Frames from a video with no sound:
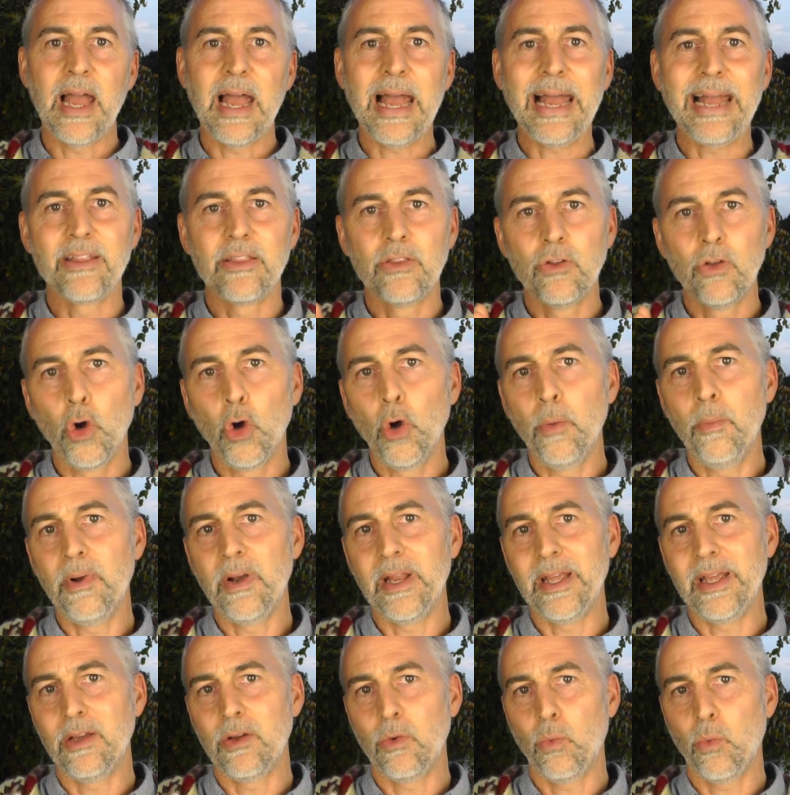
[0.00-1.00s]
And
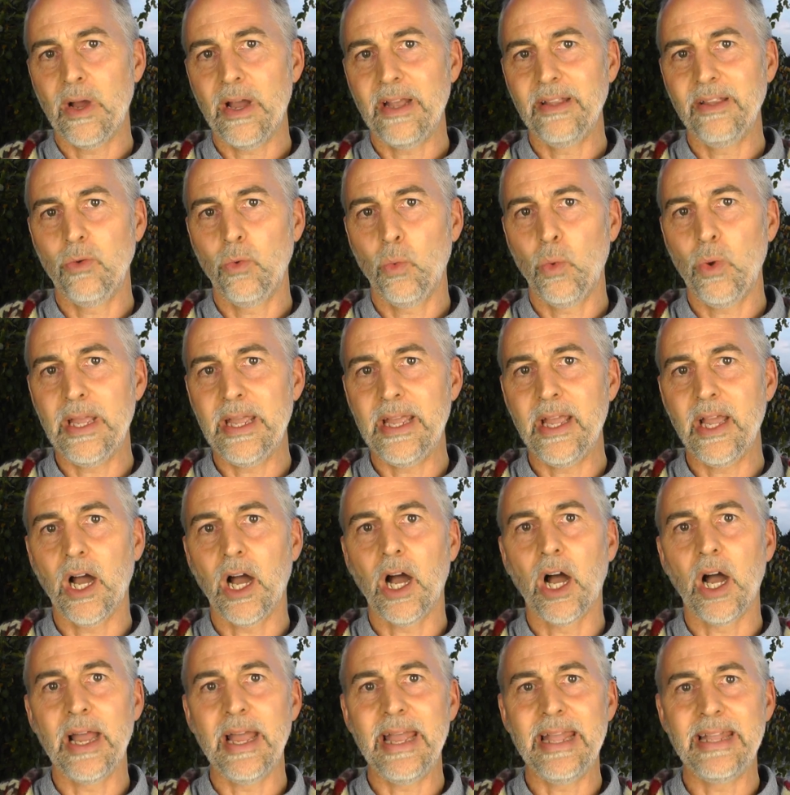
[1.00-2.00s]
normally when we
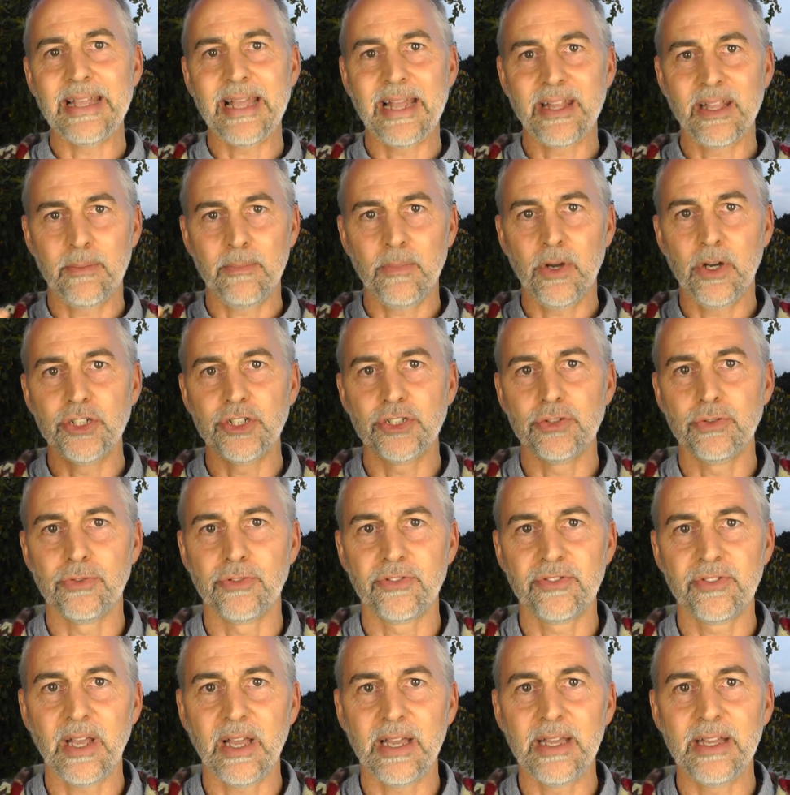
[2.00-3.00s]
are in an emotional
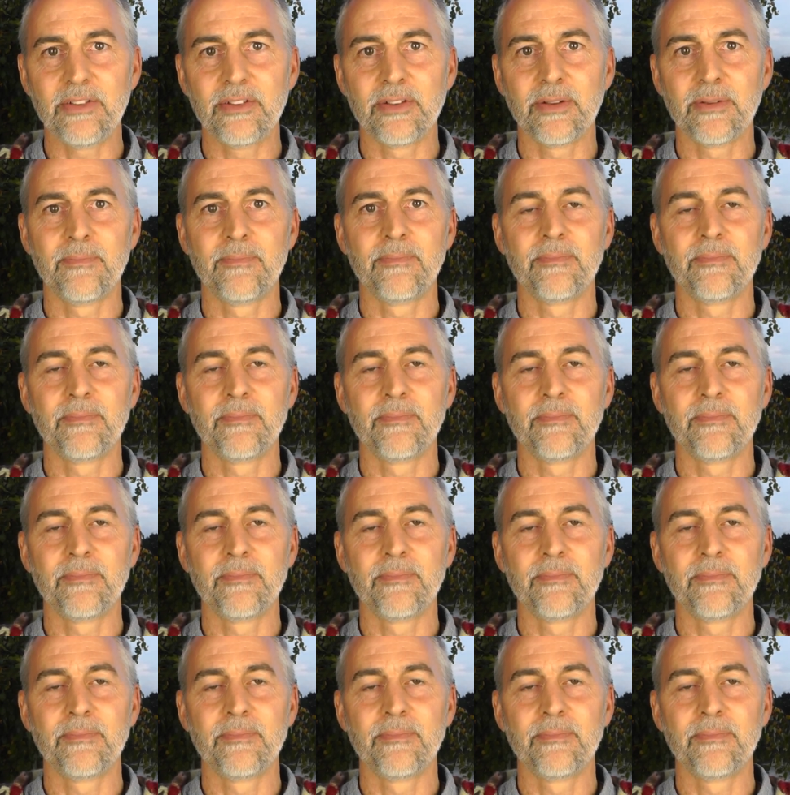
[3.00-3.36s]
state,